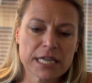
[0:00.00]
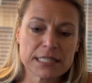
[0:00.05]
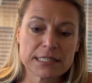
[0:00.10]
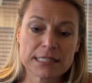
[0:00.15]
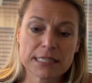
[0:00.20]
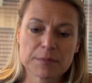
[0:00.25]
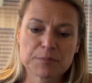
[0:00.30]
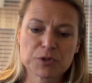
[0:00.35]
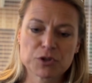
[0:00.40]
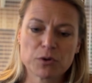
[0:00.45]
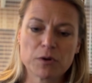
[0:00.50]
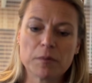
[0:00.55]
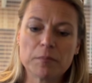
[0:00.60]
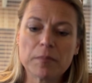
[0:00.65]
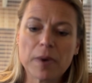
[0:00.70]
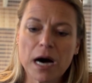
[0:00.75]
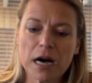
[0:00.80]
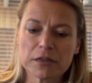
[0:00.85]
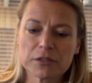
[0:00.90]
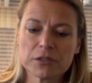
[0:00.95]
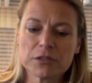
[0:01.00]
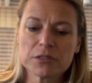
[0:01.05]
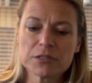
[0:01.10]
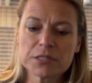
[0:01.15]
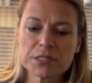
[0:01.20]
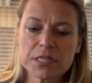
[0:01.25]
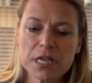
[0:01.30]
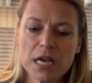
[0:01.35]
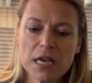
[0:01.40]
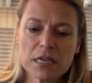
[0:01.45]
conceptual
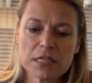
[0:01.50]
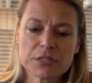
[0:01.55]
models.